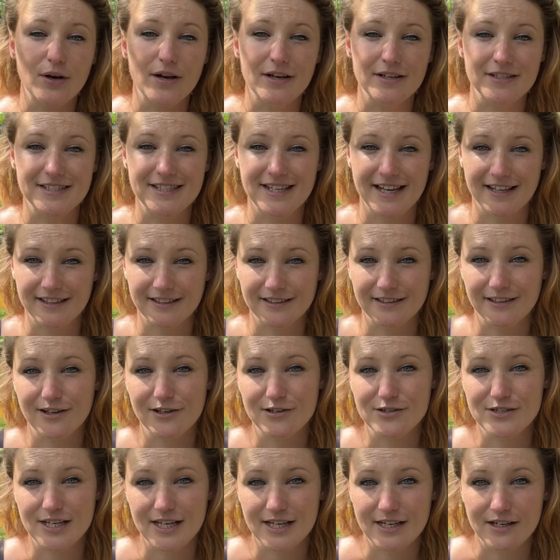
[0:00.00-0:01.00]
a second
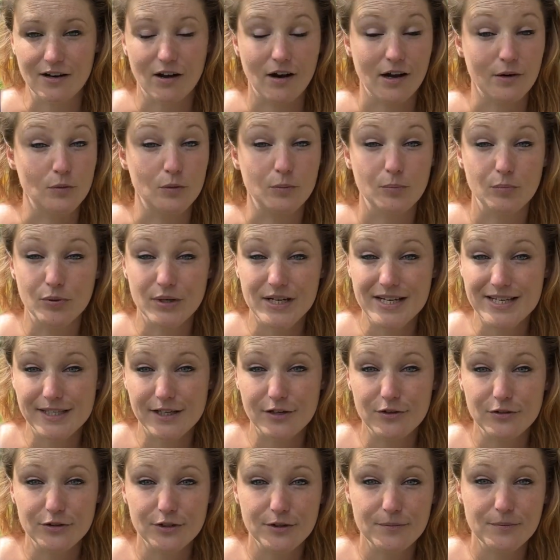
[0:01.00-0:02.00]
load in. I will
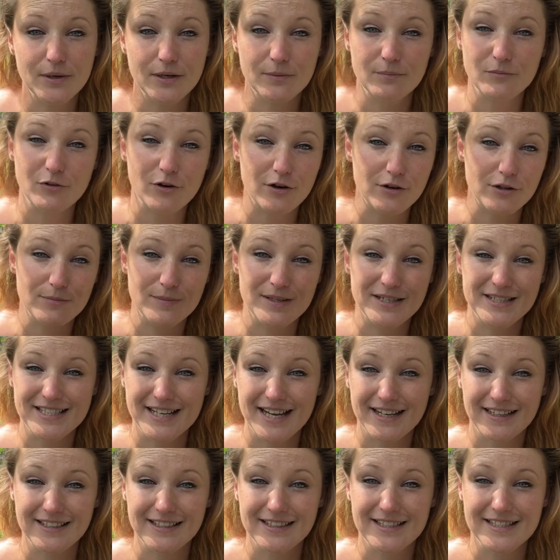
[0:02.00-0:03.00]
pre-soak them and grow them
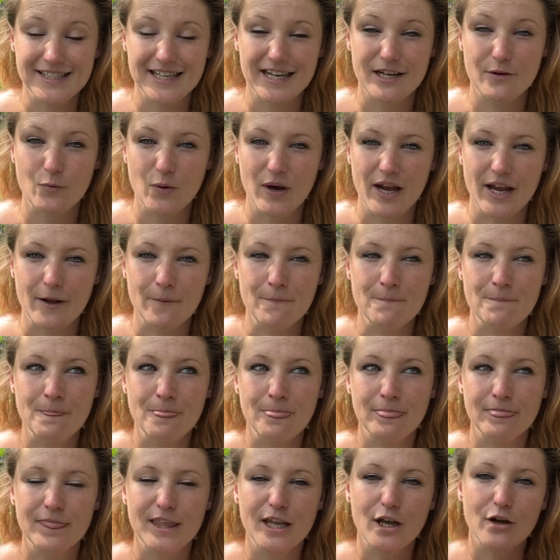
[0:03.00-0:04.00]
exactly the same way.
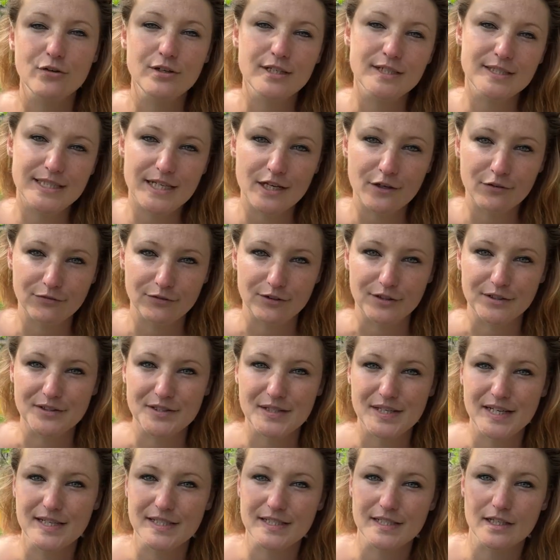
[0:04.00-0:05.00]
The only difference
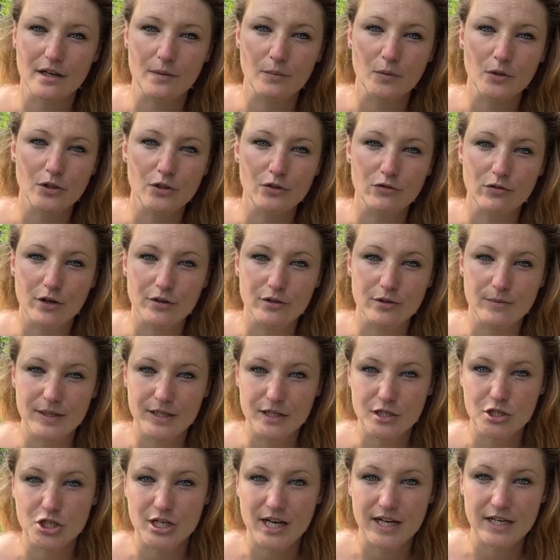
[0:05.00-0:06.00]
is that I'm going to grow them in a
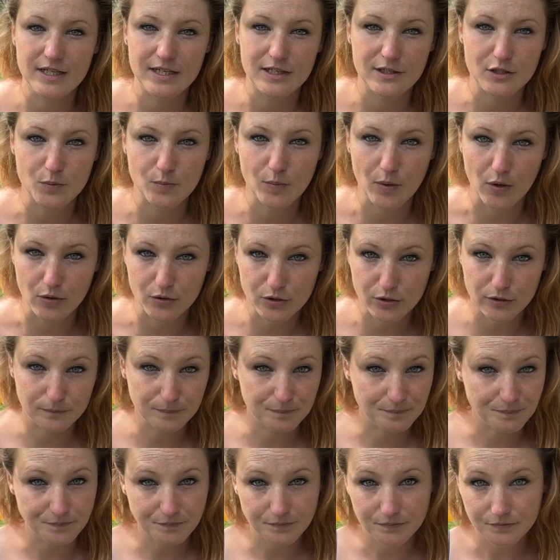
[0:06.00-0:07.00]
shadier spot.
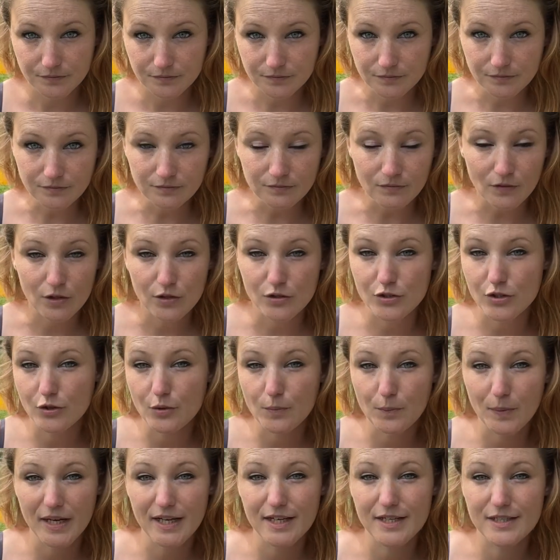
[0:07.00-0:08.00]
So the
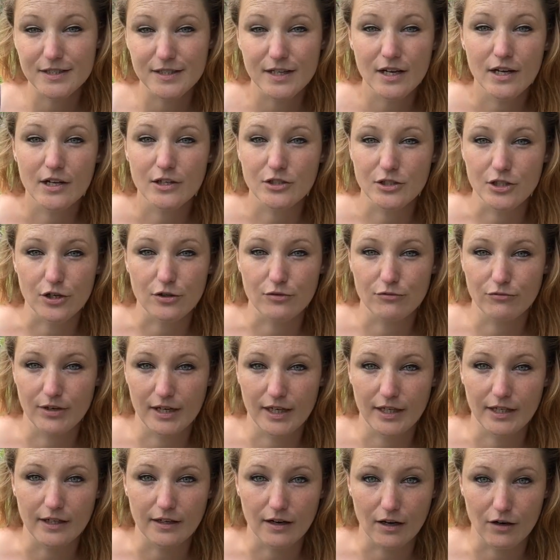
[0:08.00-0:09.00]
peas don't
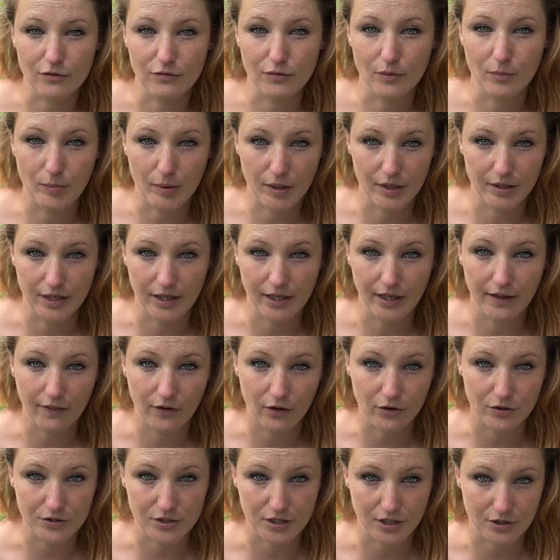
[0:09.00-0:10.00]
really love burning in the
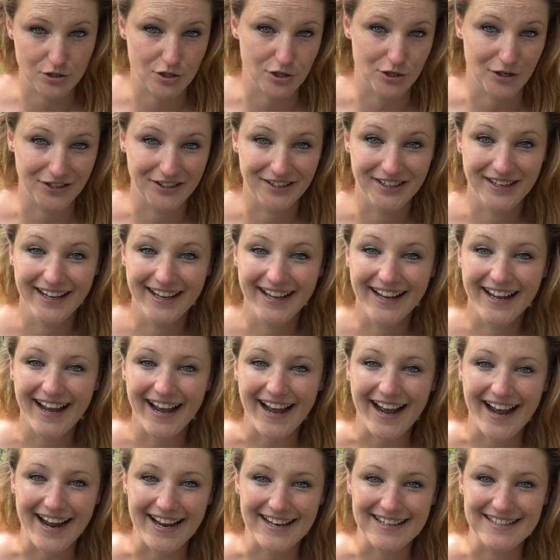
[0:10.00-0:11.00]
hot sunshine,
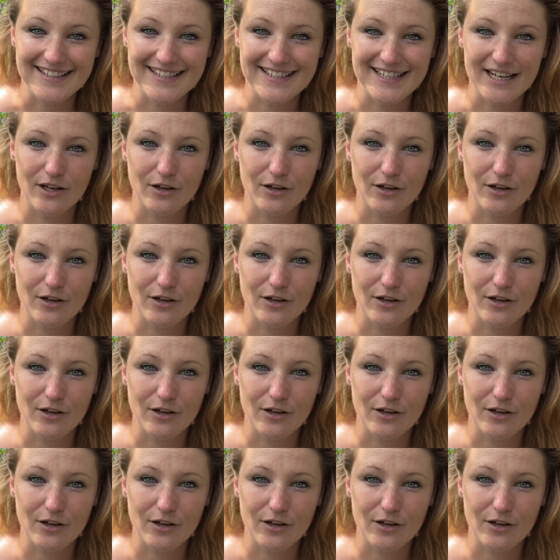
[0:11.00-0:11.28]
and